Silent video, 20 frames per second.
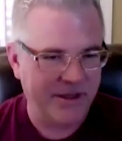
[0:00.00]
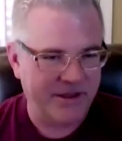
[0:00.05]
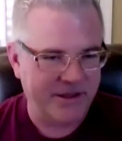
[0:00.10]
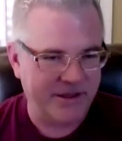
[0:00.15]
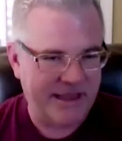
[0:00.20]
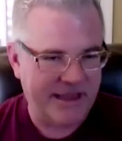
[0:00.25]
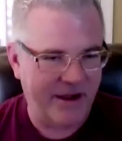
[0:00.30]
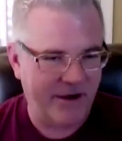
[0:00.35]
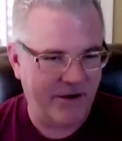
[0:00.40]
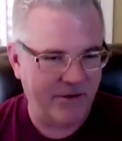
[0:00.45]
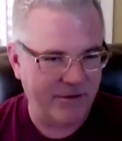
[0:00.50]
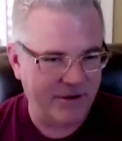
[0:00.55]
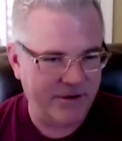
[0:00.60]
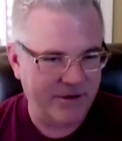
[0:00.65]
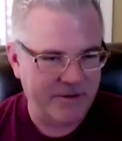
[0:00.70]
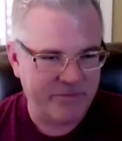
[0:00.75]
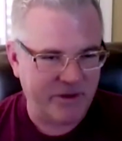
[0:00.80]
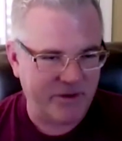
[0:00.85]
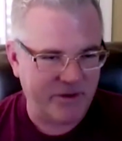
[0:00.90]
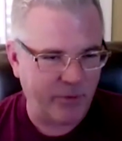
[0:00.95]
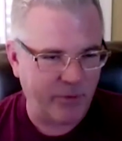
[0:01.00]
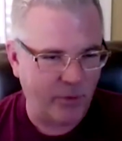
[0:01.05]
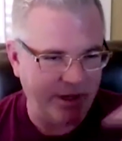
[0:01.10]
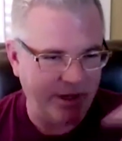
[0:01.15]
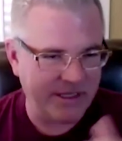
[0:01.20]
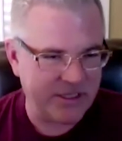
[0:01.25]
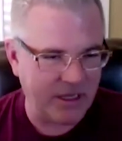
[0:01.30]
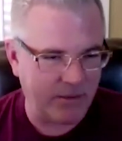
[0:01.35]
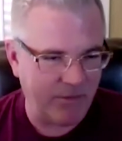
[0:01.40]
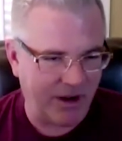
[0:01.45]
now,
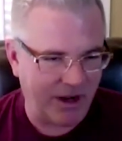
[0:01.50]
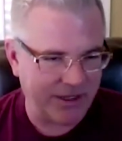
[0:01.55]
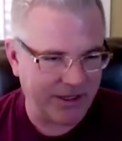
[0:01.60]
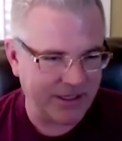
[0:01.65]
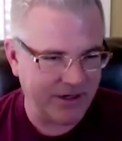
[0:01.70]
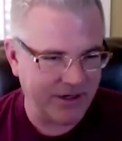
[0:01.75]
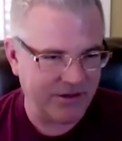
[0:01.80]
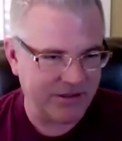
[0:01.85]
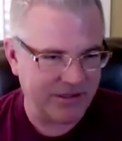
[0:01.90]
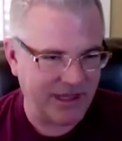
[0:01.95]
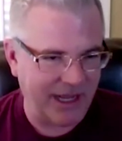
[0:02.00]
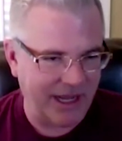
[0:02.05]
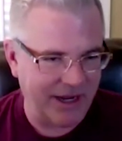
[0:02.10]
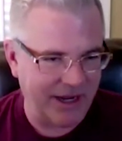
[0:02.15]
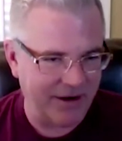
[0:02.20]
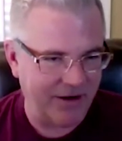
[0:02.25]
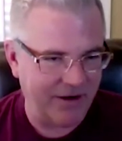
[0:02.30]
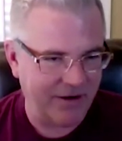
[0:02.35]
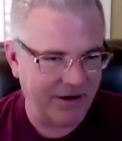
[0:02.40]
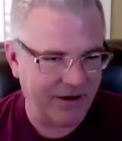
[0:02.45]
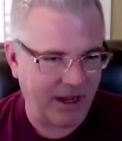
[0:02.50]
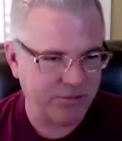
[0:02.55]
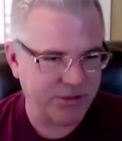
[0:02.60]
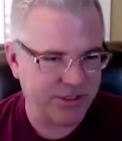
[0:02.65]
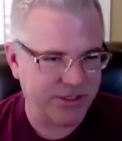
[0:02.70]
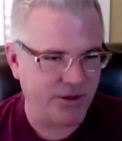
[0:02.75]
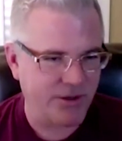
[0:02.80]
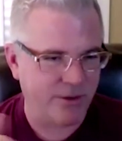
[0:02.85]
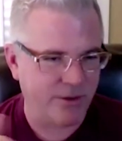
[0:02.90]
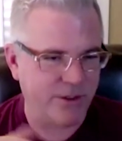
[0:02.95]
forty some odd years later, I'm
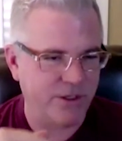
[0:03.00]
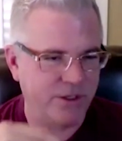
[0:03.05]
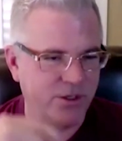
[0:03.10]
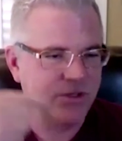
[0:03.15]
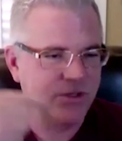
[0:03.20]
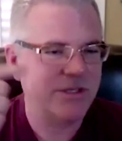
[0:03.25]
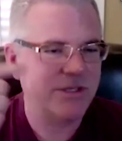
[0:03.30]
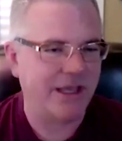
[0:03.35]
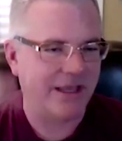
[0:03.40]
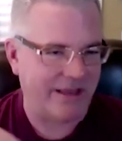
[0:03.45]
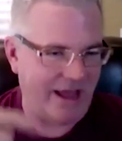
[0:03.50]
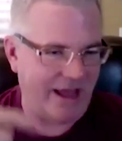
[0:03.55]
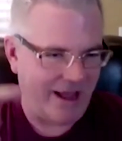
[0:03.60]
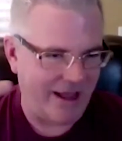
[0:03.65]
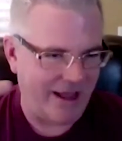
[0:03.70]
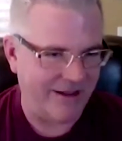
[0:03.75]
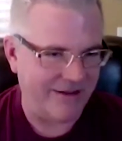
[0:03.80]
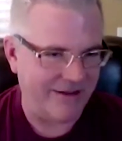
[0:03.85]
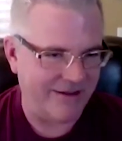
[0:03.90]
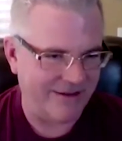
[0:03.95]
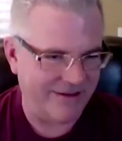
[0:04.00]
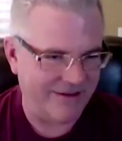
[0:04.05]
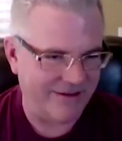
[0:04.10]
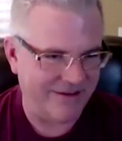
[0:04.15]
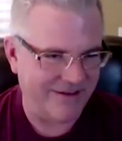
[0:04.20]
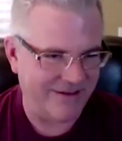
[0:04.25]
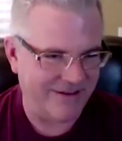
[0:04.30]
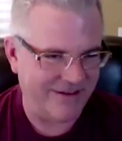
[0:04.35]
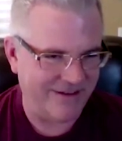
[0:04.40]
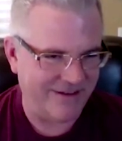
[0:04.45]
still using that
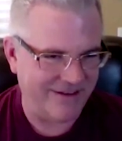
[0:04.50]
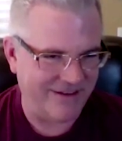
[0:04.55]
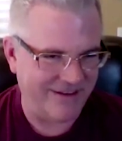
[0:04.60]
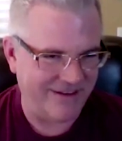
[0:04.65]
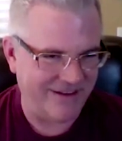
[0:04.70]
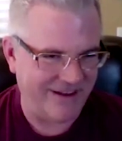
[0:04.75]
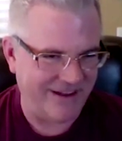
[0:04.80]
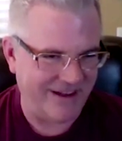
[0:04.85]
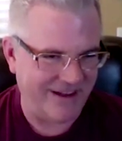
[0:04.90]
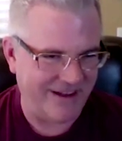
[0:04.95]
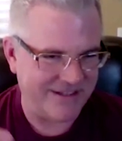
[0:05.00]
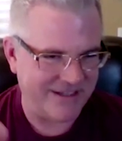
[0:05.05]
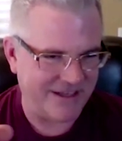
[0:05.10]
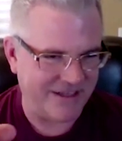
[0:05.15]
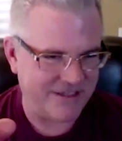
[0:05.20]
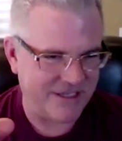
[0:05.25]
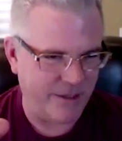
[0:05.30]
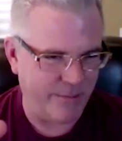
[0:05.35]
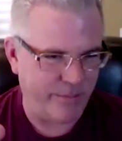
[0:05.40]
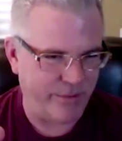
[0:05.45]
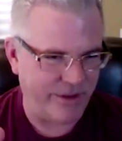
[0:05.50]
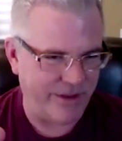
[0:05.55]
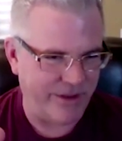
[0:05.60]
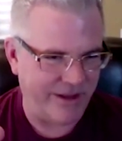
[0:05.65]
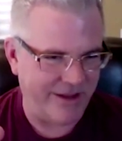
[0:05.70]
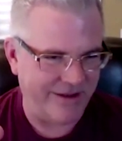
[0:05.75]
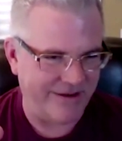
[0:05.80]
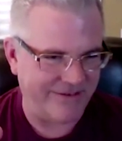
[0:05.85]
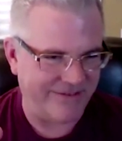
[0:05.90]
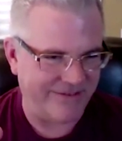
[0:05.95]
as a
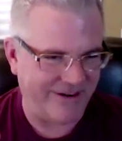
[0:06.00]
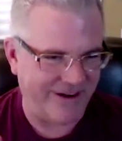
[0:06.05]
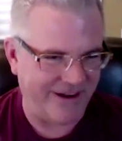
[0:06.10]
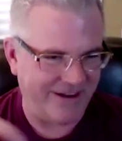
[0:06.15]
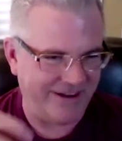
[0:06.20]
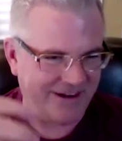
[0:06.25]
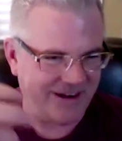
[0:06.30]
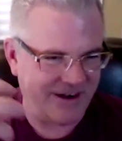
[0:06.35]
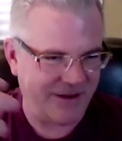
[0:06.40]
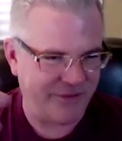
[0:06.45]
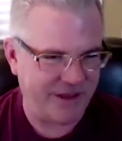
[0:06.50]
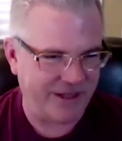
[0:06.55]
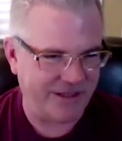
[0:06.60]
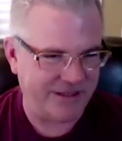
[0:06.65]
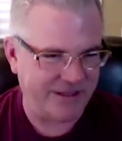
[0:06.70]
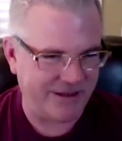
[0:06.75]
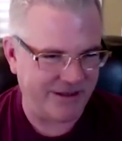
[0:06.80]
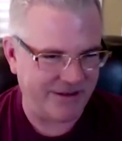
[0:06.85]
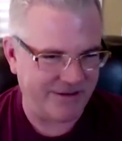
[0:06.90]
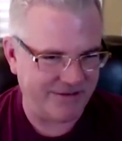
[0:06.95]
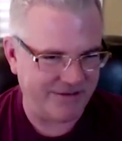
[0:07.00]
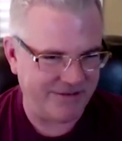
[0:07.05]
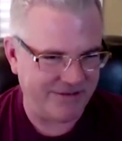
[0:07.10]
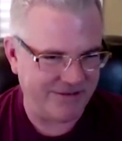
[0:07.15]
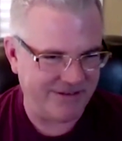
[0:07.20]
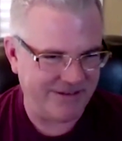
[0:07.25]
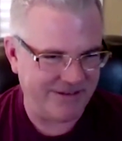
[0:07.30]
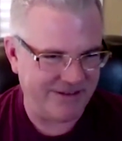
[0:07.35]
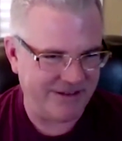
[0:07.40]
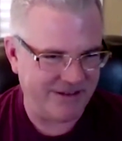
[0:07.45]
template, right? And a thing to
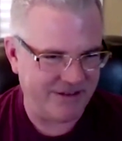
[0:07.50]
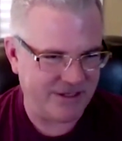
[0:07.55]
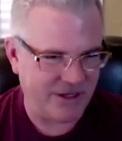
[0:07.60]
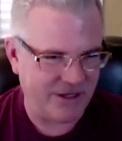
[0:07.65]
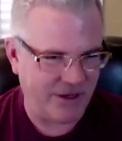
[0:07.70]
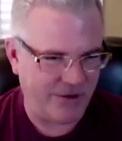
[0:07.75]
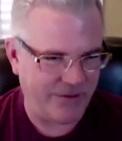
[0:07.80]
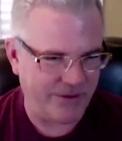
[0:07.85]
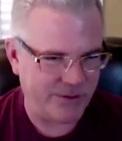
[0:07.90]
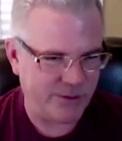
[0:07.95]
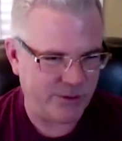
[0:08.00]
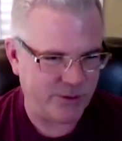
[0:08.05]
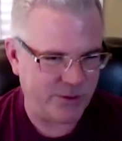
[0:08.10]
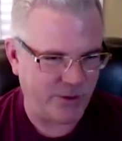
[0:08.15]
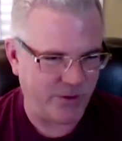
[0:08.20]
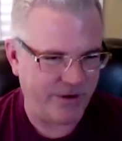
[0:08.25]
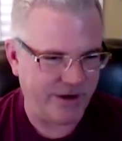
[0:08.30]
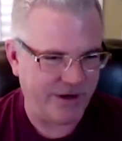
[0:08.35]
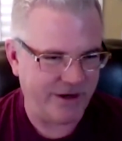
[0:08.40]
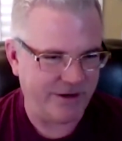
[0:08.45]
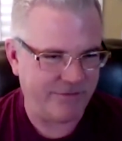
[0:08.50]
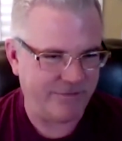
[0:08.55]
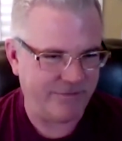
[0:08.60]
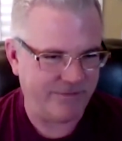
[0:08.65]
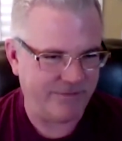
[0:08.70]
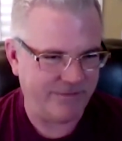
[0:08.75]
tell a story